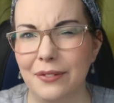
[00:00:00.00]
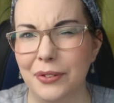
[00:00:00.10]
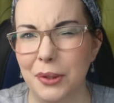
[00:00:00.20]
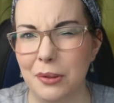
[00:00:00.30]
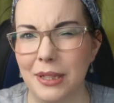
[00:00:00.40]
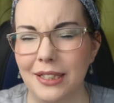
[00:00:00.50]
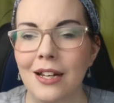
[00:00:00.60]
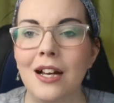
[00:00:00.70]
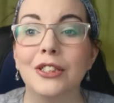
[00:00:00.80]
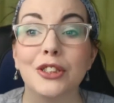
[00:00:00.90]
if you know what I mean.
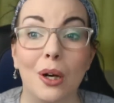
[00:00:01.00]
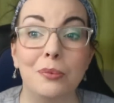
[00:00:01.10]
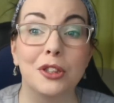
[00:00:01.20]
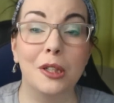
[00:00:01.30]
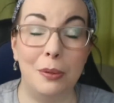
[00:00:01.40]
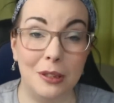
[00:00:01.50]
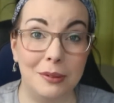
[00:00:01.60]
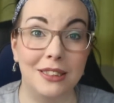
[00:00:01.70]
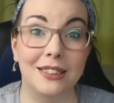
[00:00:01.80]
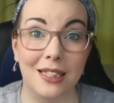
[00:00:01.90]
So I'm just going to put them
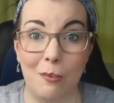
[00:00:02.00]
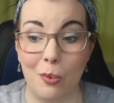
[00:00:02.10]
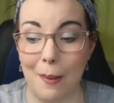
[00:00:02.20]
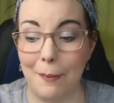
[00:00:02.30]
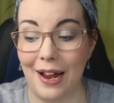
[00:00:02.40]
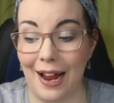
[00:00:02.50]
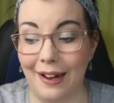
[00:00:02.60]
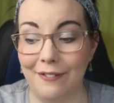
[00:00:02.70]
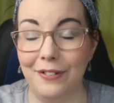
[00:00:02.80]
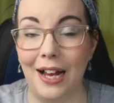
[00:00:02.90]
in December one, but I
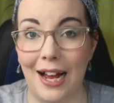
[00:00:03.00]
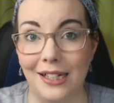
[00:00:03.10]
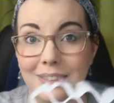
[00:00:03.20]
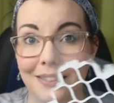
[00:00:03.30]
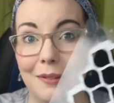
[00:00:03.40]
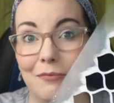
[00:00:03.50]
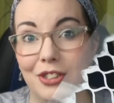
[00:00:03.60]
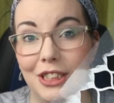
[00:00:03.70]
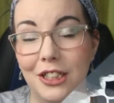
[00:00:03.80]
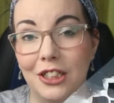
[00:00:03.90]
have had some
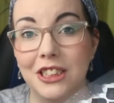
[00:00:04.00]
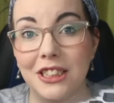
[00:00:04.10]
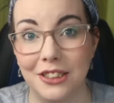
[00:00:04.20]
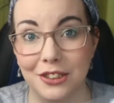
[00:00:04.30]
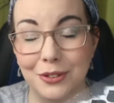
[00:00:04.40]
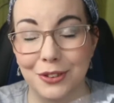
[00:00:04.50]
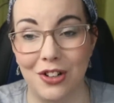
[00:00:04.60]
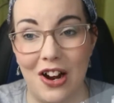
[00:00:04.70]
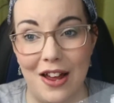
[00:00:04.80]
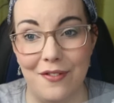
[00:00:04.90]
really large stencils
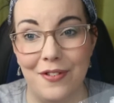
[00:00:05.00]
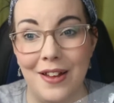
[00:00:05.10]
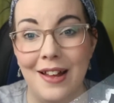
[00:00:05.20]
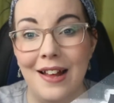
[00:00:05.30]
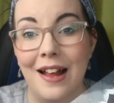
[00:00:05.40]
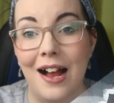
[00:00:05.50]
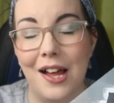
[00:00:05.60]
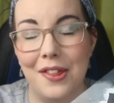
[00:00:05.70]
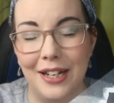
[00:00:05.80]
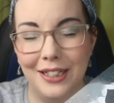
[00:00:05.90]
arrive,
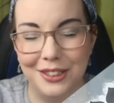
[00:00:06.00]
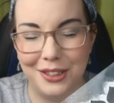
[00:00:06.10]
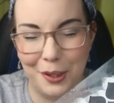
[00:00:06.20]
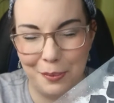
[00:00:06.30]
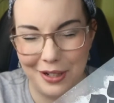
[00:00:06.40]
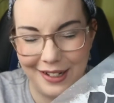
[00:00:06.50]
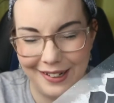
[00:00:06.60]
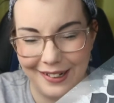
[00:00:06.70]
and they are so pretty.